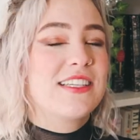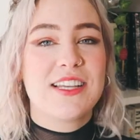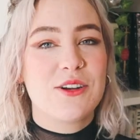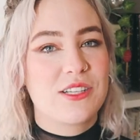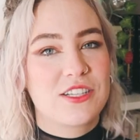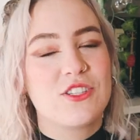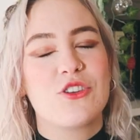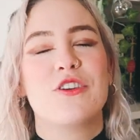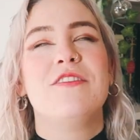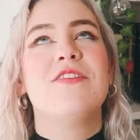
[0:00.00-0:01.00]
this sounds like
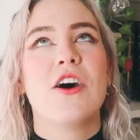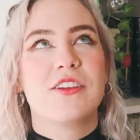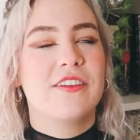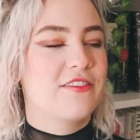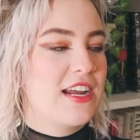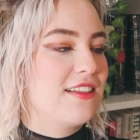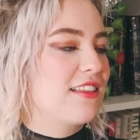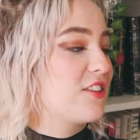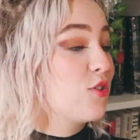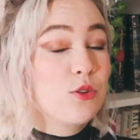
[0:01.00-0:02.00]
such a fun read
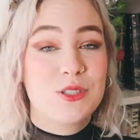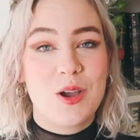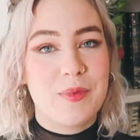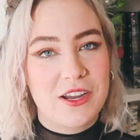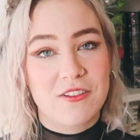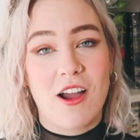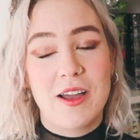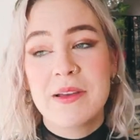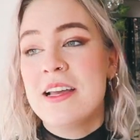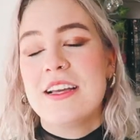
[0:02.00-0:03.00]
that's also about
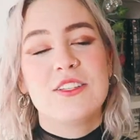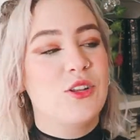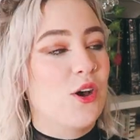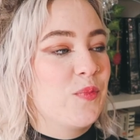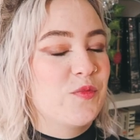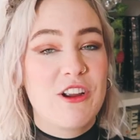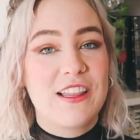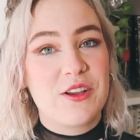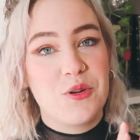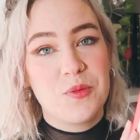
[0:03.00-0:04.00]
crime. So,
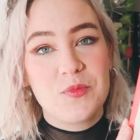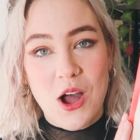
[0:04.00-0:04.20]
really cool.